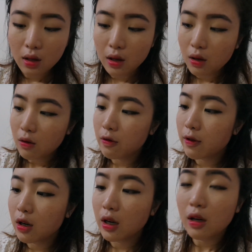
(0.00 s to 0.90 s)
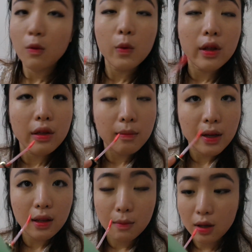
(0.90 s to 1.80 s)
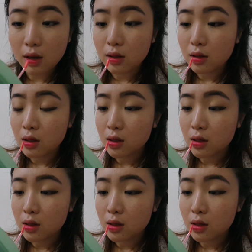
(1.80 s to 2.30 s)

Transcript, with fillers: I go over it with my lip gloss.